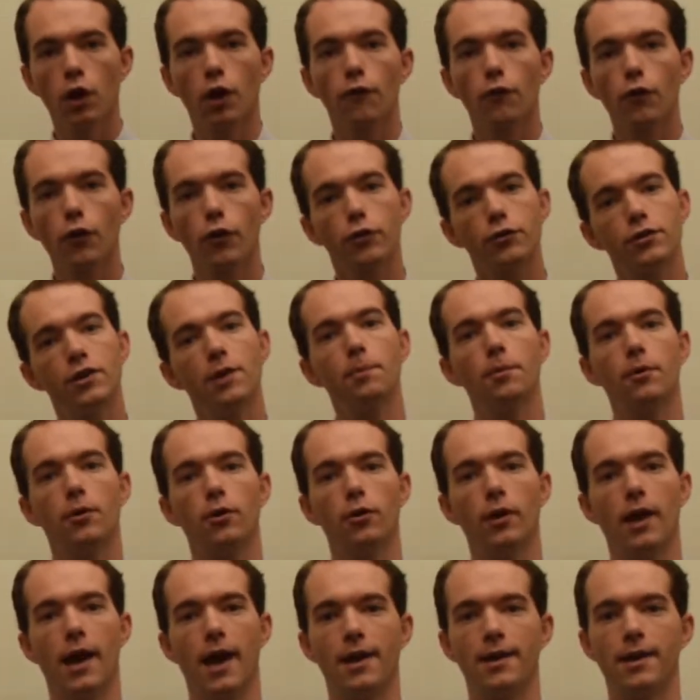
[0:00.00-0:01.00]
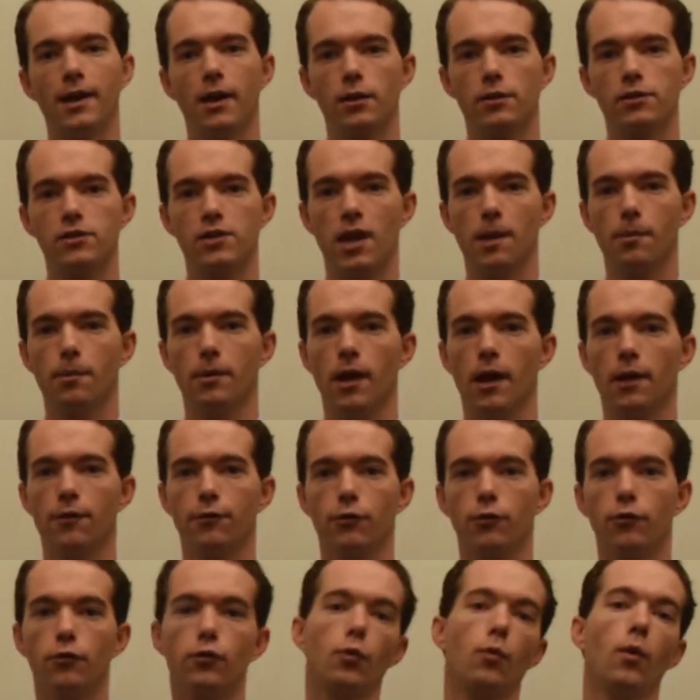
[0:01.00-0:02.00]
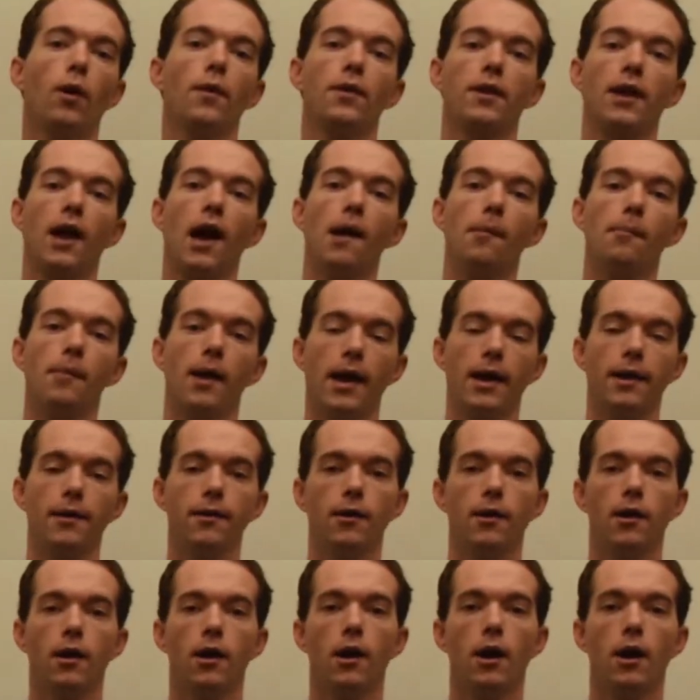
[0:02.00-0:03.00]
For your typical handheld stabilizer, the one that I made,